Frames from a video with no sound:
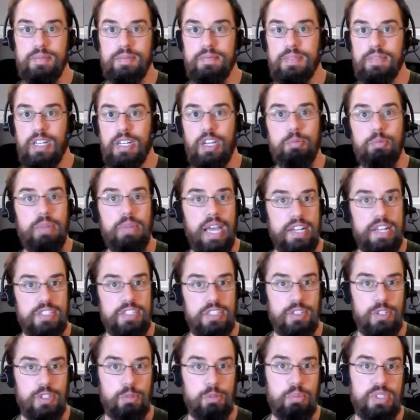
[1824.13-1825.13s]

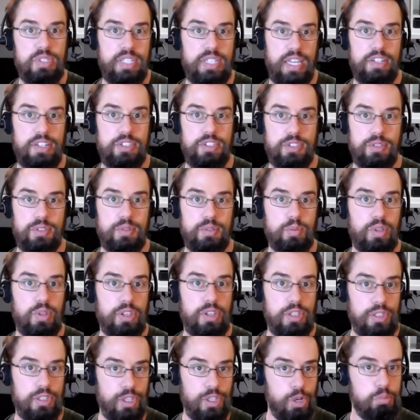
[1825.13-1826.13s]
imaginary potential with
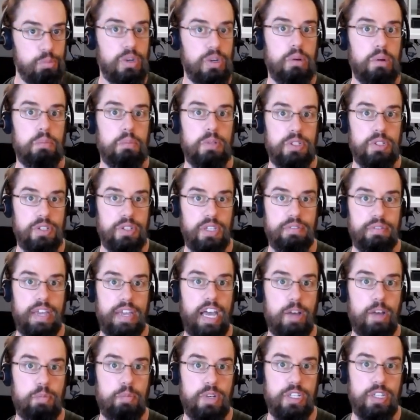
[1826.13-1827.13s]
a low probability of
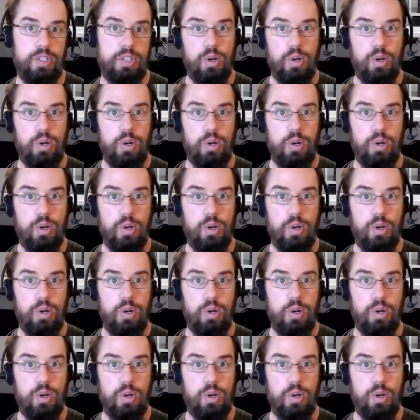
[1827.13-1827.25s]
happening,